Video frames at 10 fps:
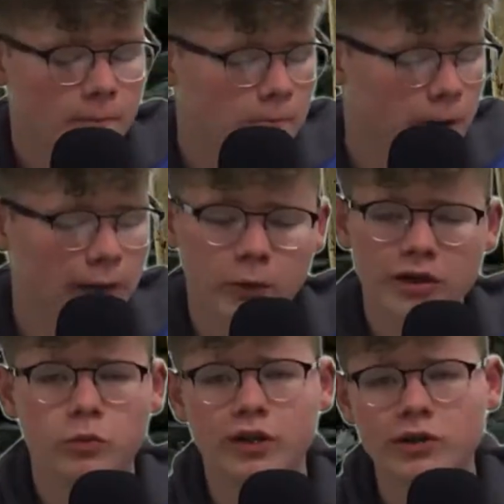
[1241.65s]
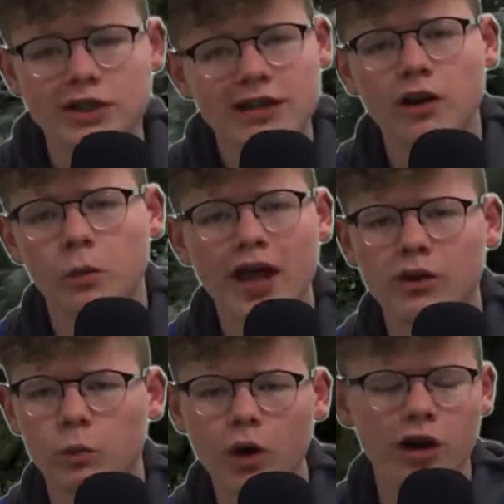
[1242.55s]
But when you take that away,
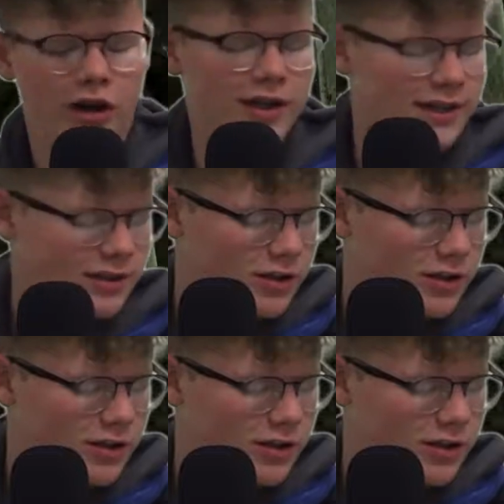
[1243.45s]
it works.